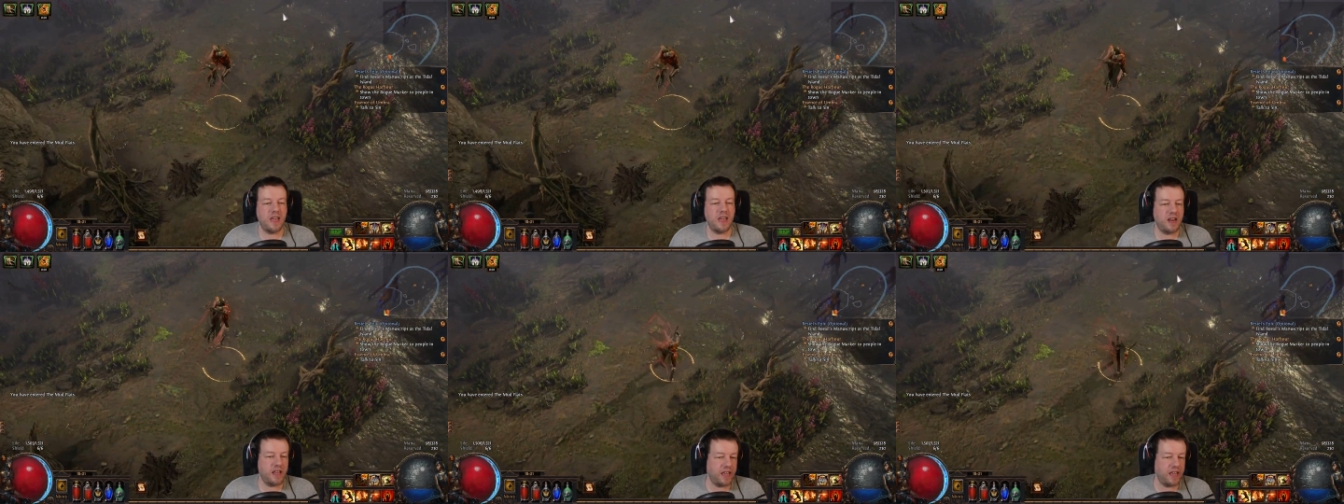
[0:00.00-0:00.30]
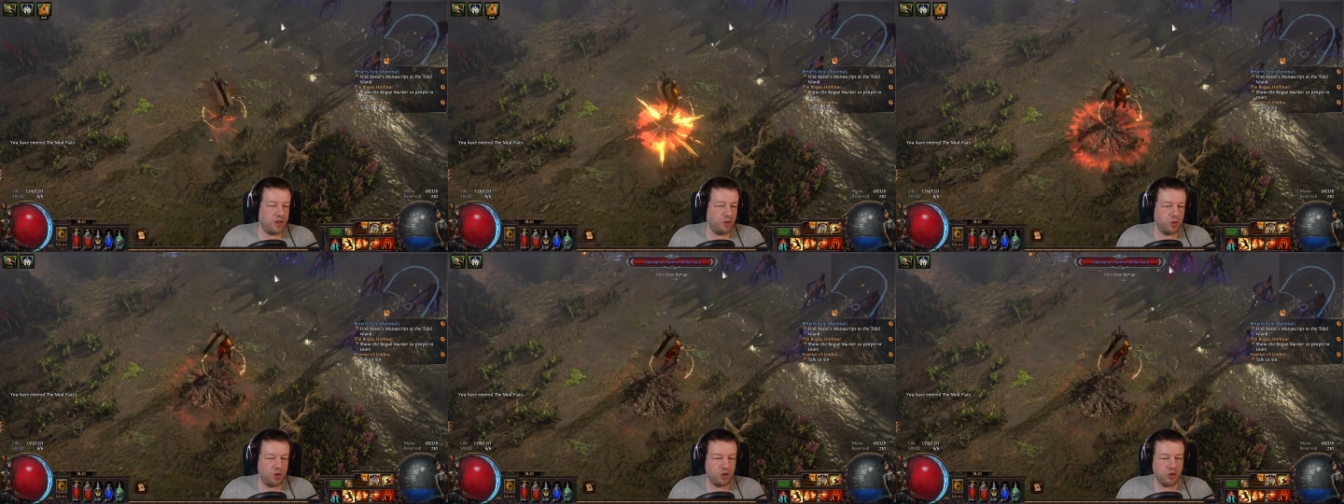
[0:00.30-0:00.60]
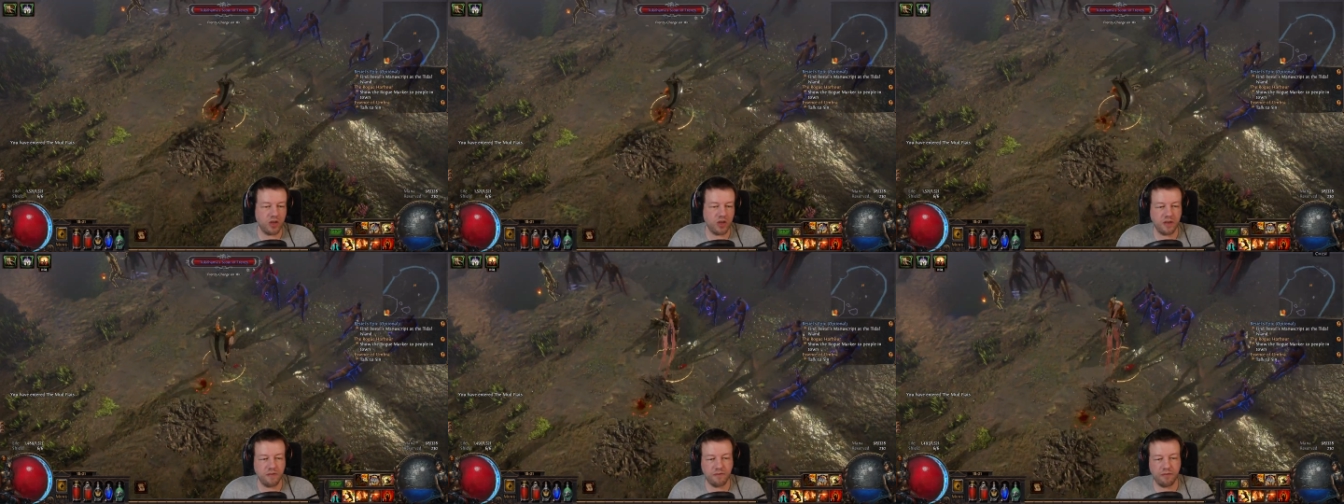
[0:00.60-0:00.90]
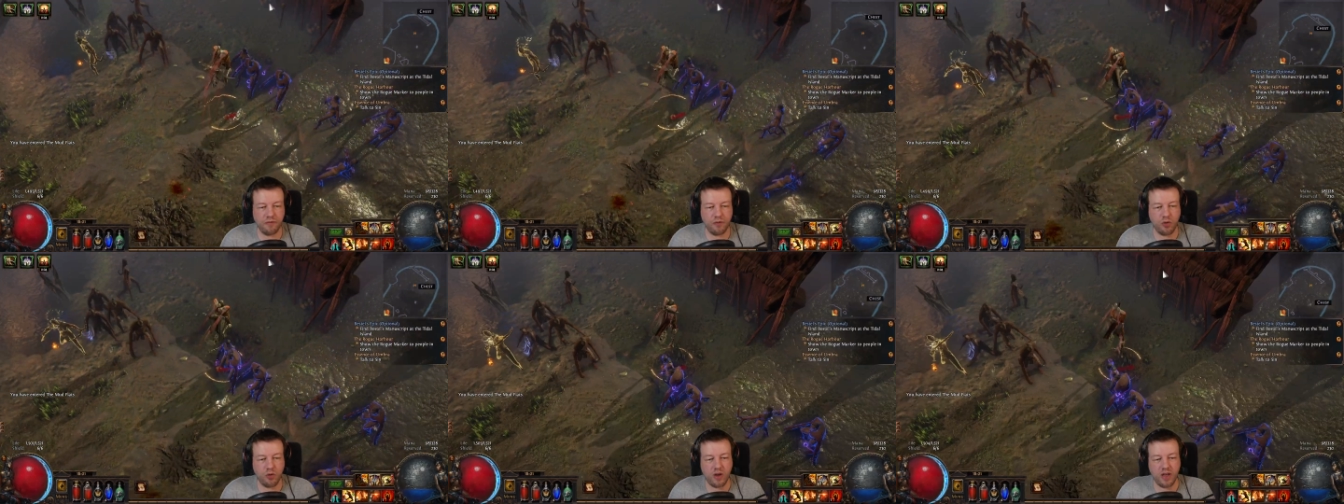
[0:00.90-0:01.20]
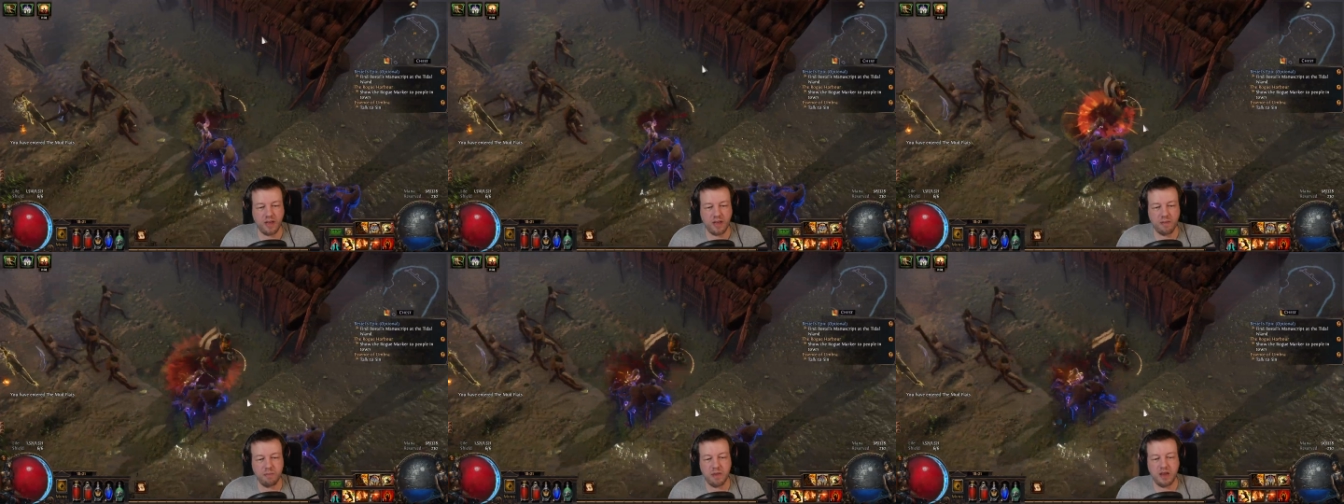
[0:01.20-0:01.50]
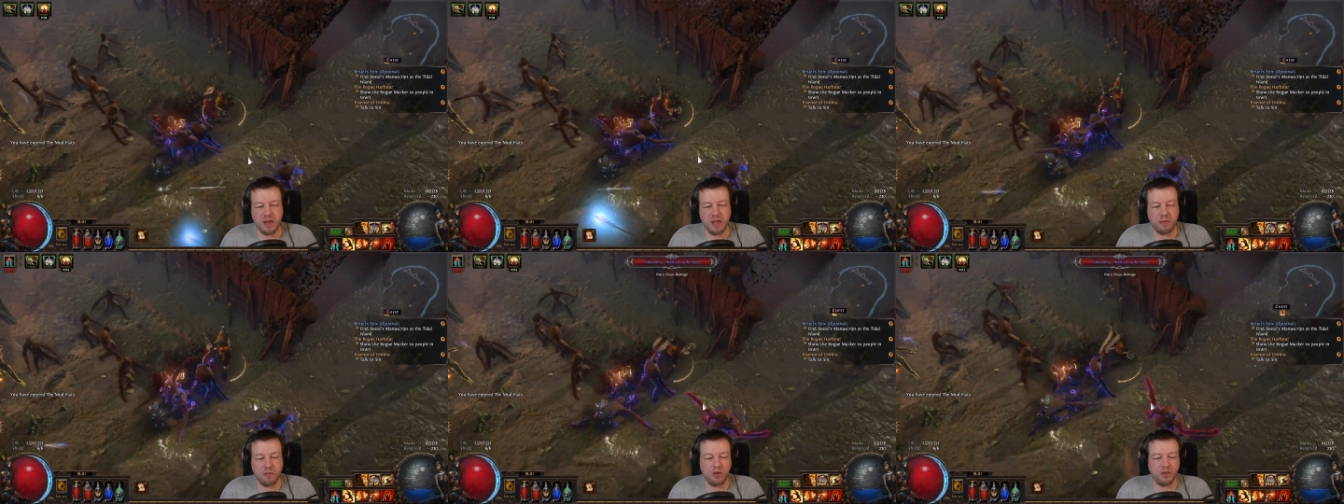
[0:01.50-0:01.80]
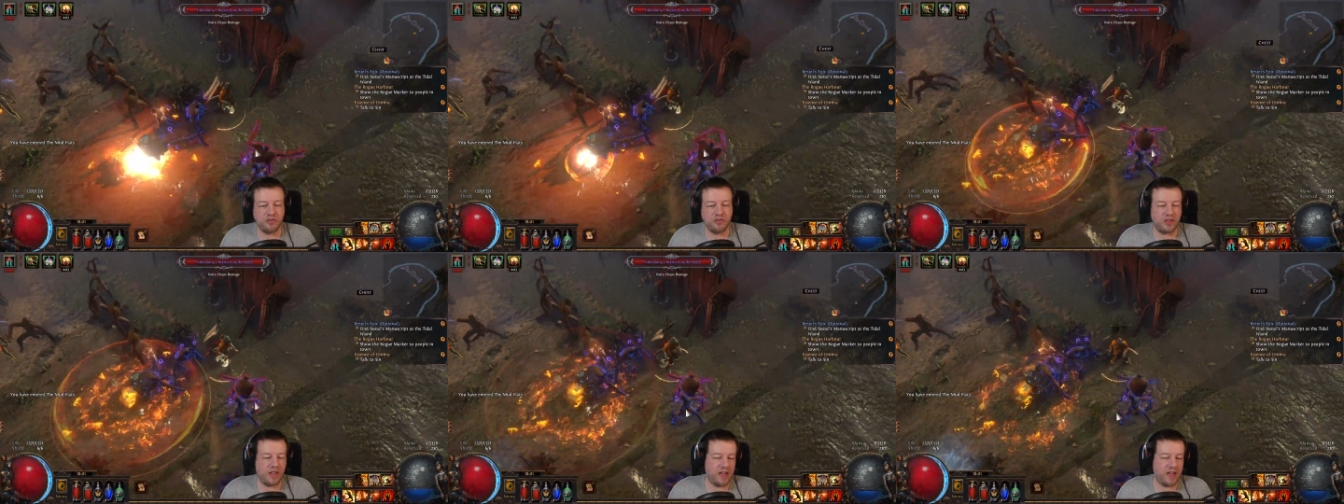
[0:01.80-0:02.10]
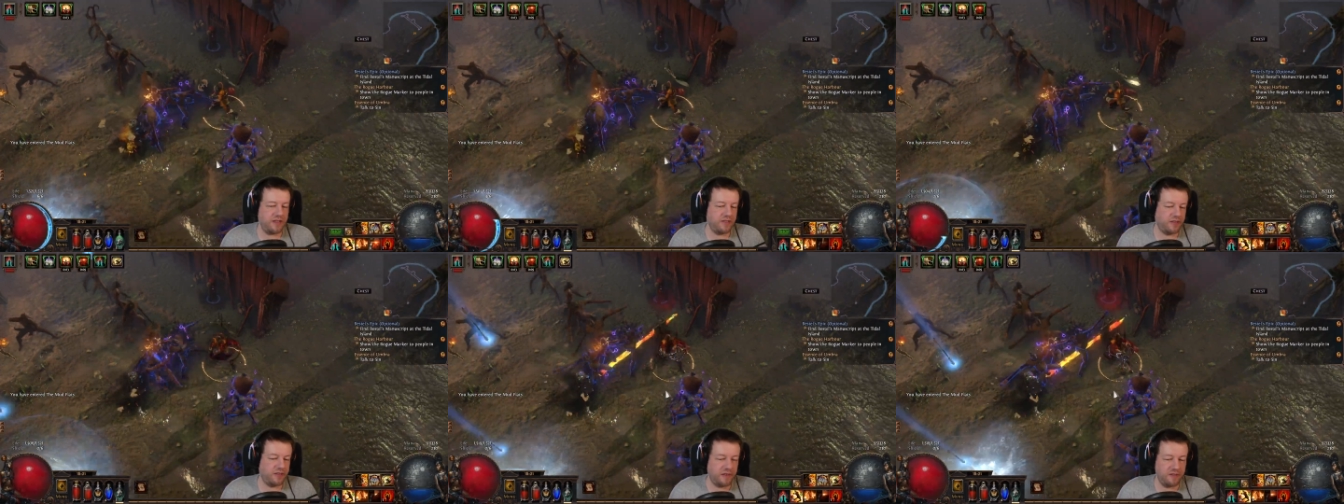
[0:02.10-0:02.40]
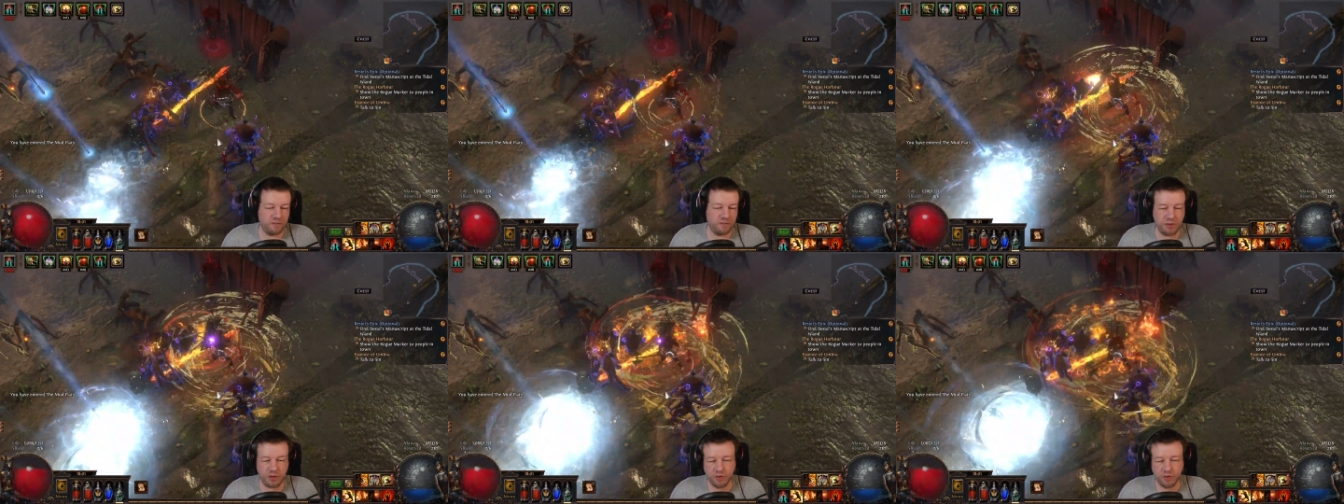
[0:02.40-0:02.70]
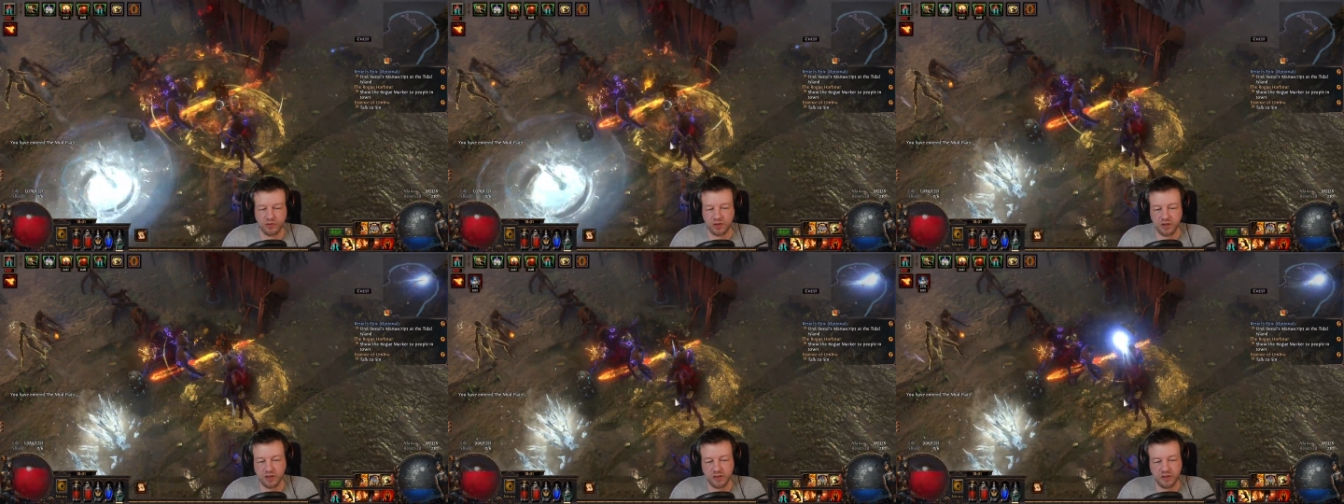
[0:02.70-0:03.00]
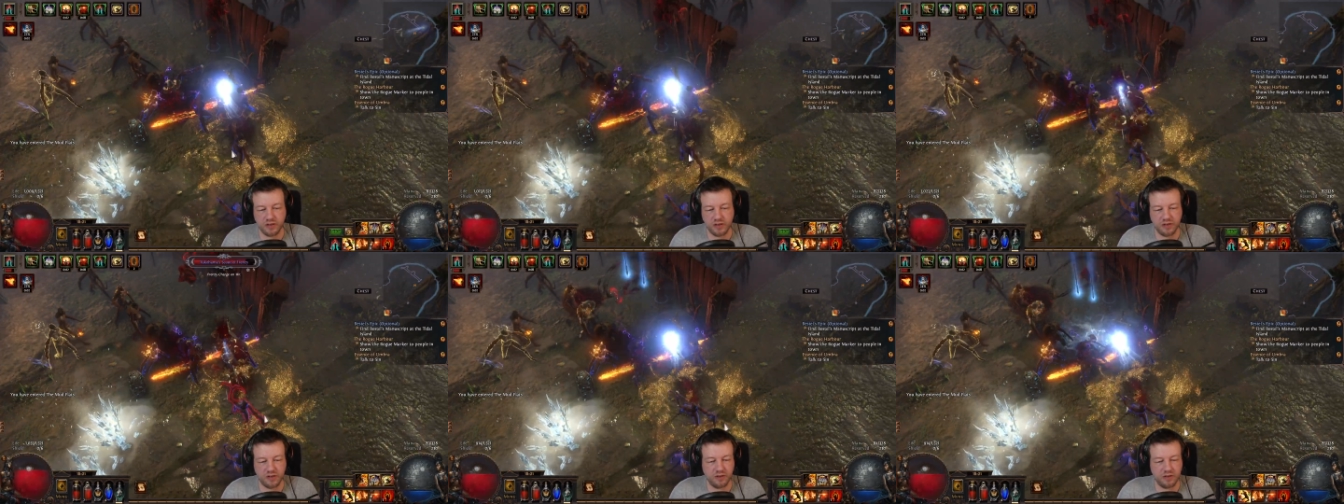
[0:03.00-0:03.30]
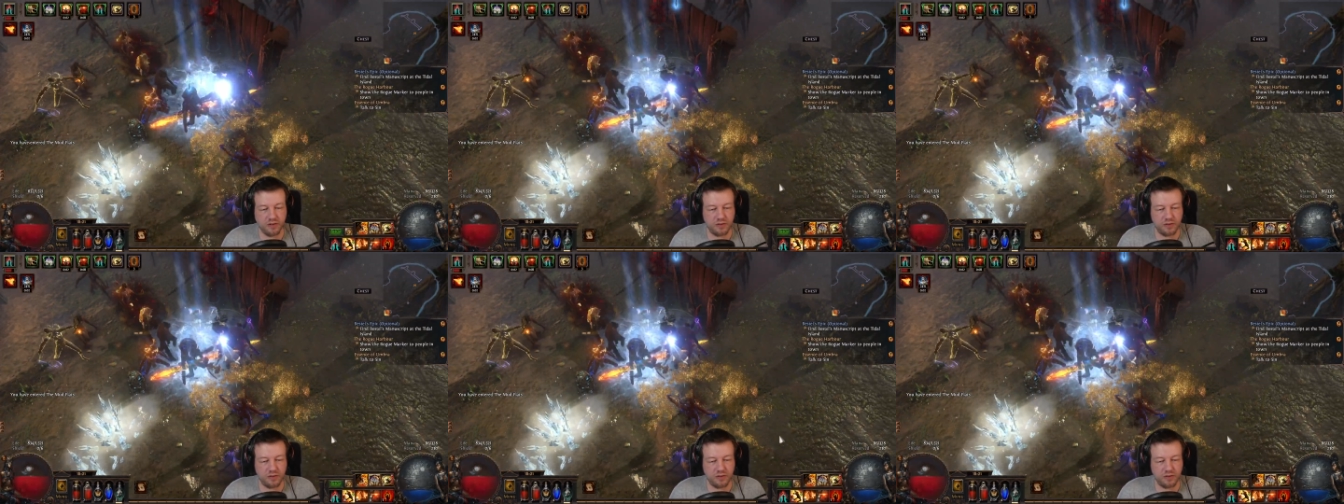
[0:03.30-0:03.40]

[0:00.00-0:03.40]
in here we're looking for a minibus, and these blues are nice.